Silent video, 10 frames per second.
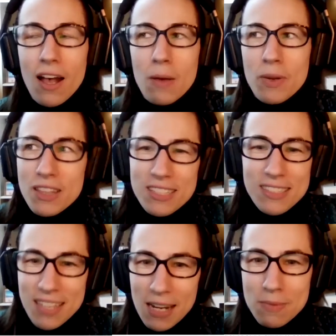But at the
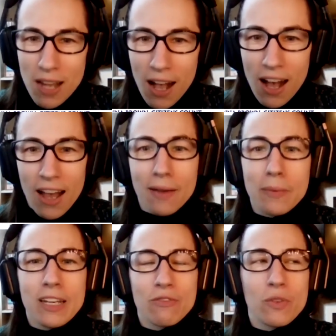same time, if